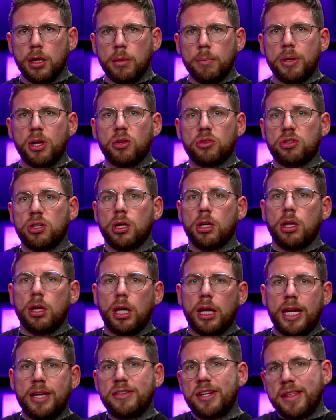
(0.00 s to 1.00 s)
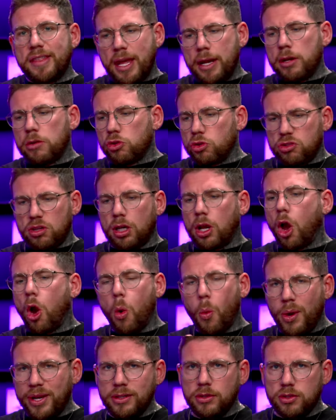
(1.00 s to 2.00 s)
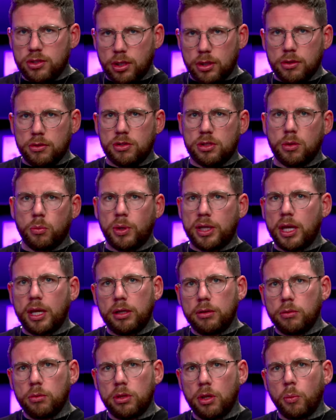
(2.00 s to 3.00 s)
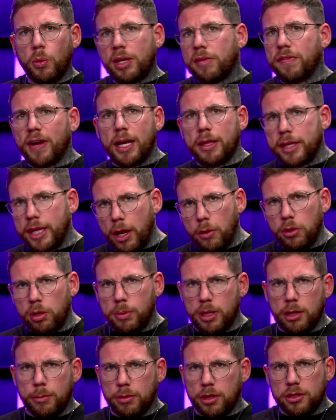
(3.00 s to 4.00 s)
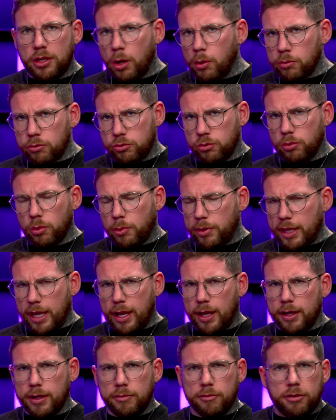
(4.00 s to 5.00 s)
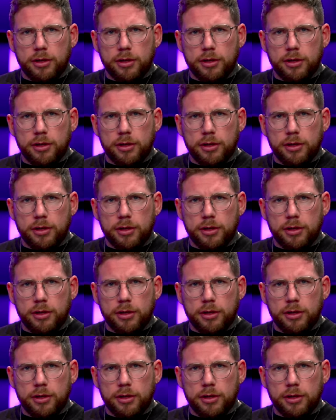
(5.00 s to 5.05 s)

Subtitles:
Because is it then just a coincidence that we find the only people that don't struggle with that?